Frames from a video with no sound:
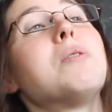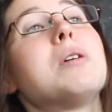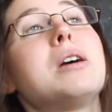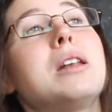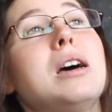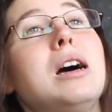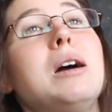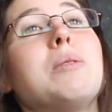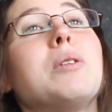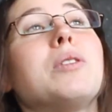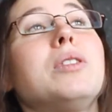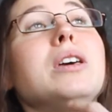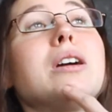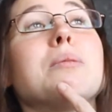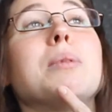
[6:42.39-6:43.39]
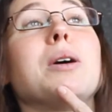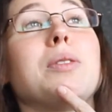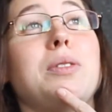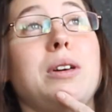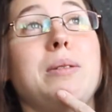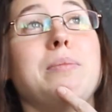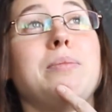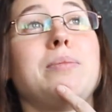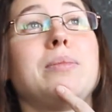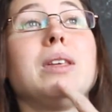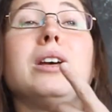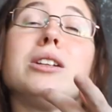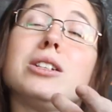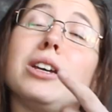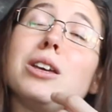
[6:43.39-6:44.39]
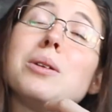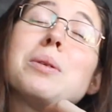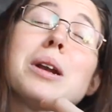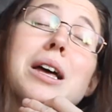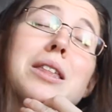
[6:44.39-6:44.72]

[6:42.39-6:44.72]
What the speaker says: and I will think about them and tell you what